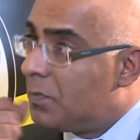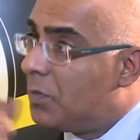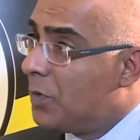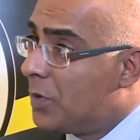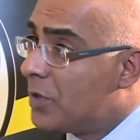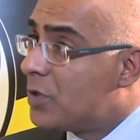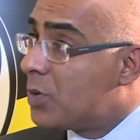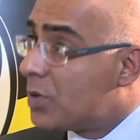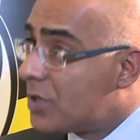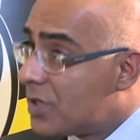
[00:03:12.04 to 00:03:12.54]

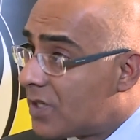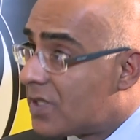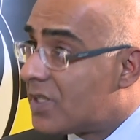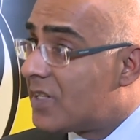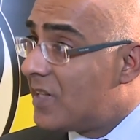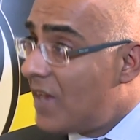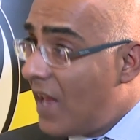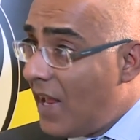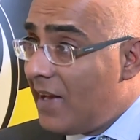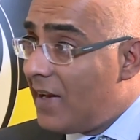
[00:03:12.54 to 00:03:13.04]
Which was a
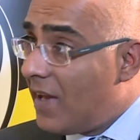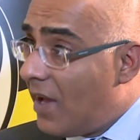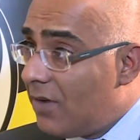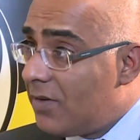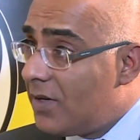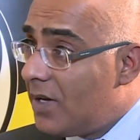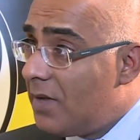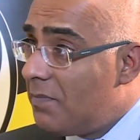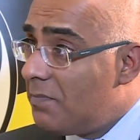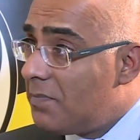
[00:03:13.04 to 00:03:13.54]

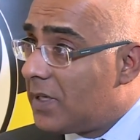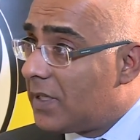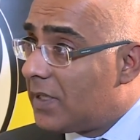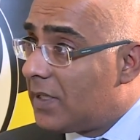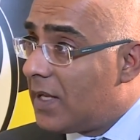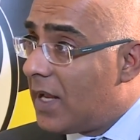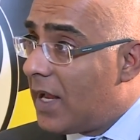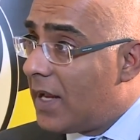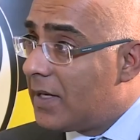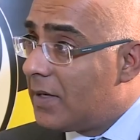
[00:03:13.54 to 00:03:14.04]
standout number.
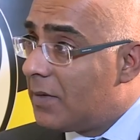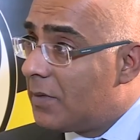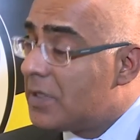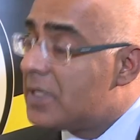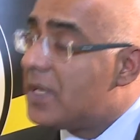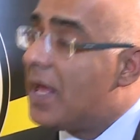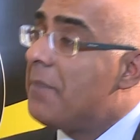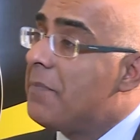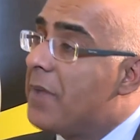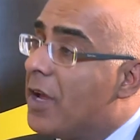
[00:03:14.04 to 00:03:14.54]
And was
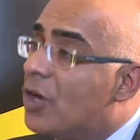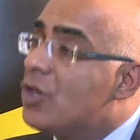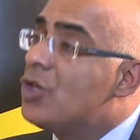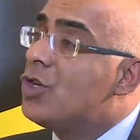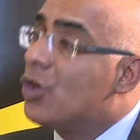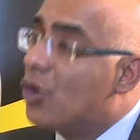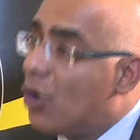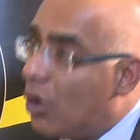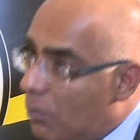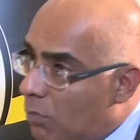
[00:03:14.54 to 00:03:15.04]
that because
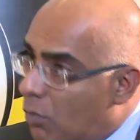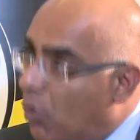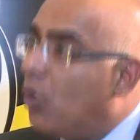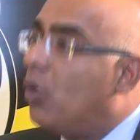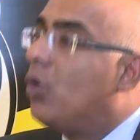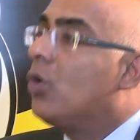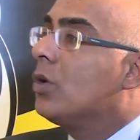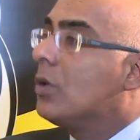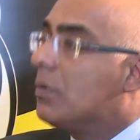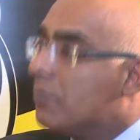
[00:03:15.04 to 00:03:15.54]
you got
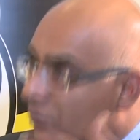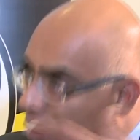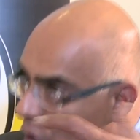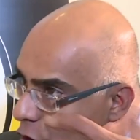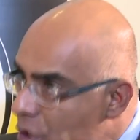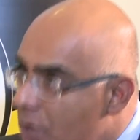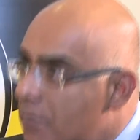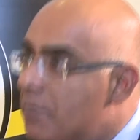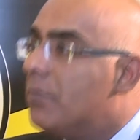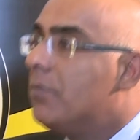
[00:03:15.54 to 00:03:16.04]
more
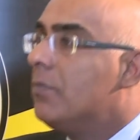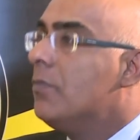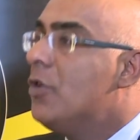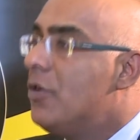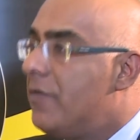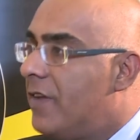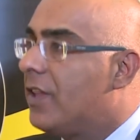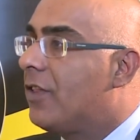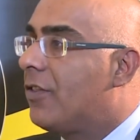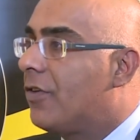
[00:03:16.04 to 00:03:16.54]
volume
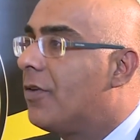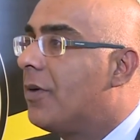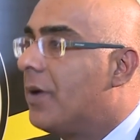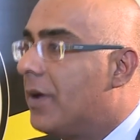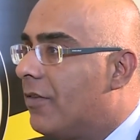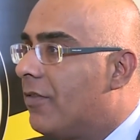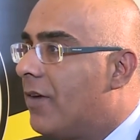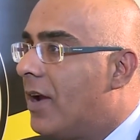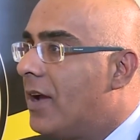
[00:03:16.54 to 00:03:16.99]
moving through it,